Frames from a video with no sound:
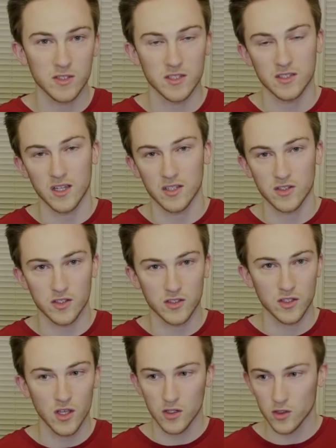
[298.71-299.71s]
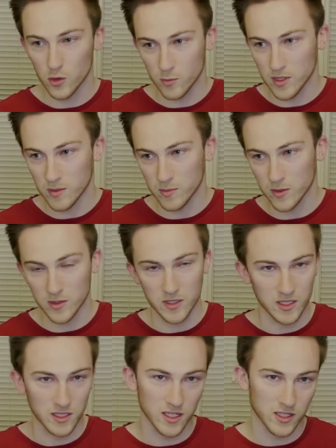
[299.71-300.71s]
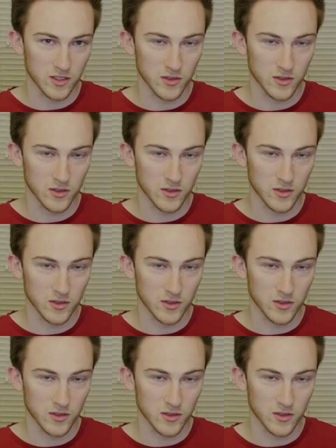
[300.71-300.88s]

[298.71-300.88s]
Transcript: It's not just two people sitting next